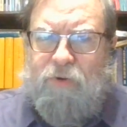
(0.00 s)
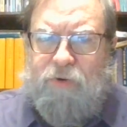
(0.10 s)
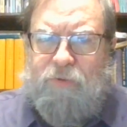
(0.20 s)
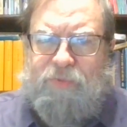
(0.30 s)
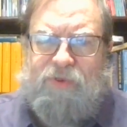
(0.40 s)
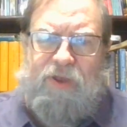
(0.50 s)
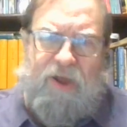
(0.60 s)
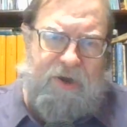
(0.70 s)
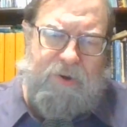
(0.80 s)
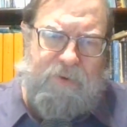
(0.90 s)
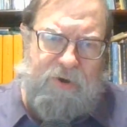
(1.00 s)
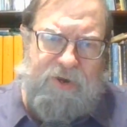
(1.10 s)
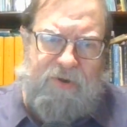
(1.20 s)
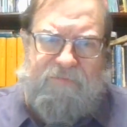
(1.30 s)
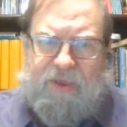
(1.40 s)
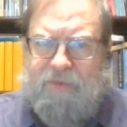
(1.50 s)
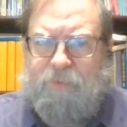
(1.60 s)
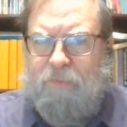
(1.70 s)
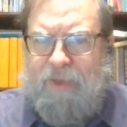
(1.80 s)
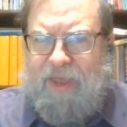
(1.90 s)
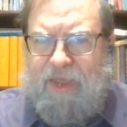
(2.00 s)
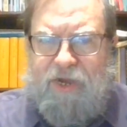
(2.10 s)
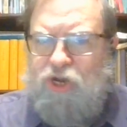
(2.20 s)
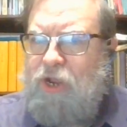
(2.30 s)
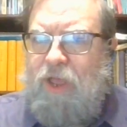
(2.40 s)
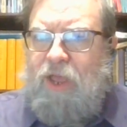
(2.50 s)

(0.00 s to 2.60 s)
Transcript: groups, on your personal Facebook page,